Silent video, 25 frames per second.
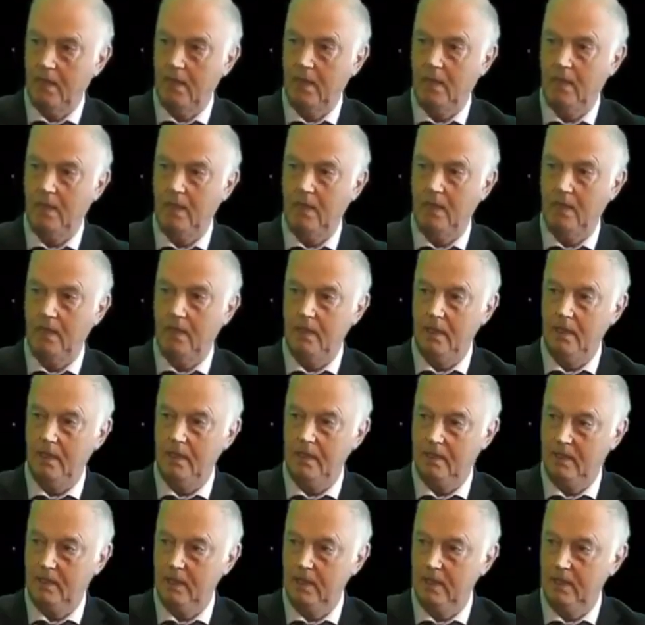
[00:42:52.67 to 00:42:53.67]
uh,
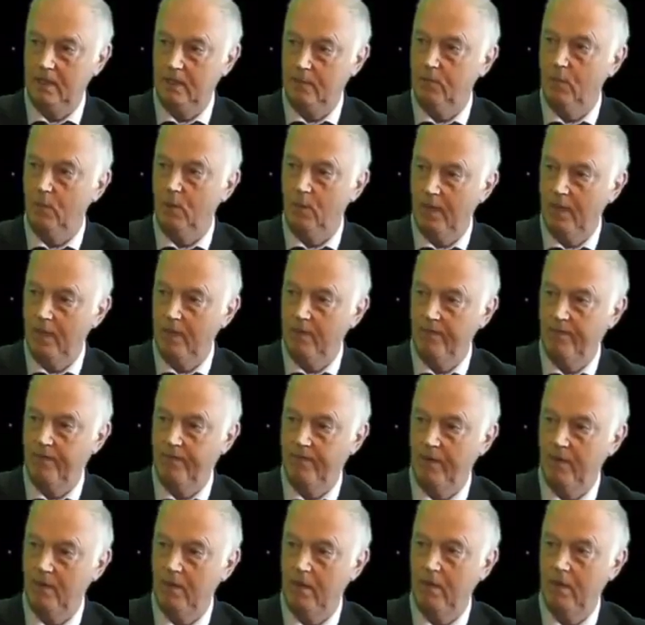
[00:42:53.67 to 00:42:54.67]
it's, it's more
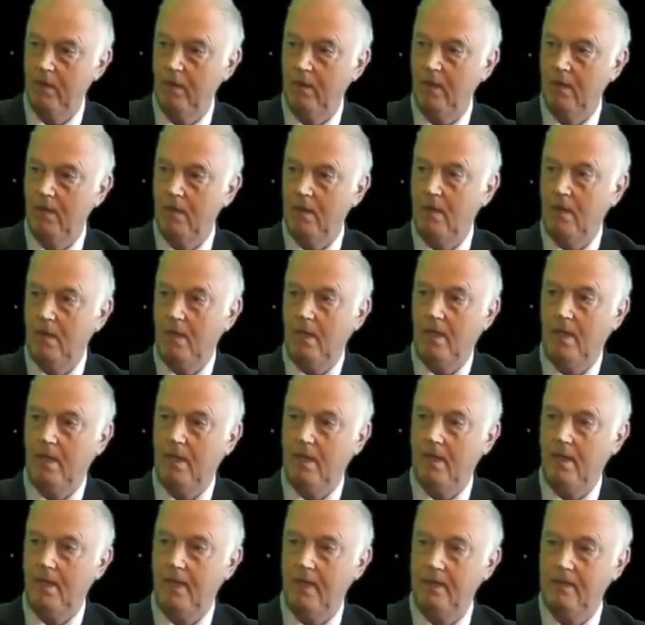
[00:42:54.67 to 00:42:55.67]
helpful.
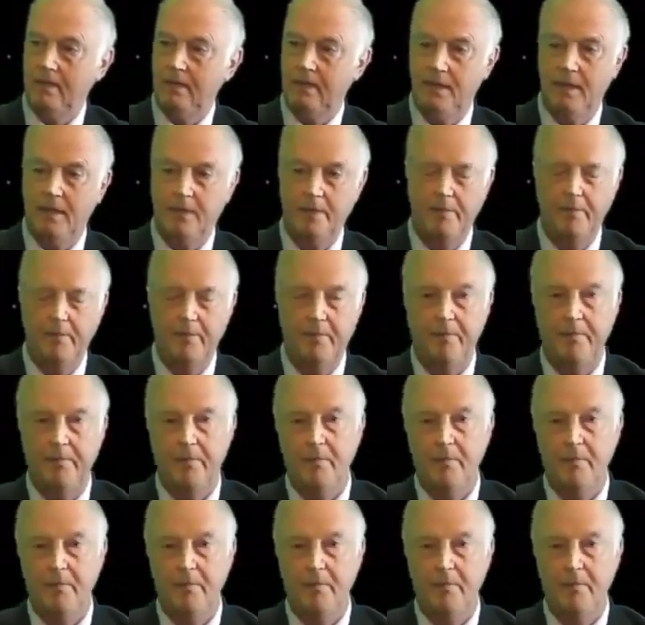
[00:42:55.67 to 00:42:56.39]
and um,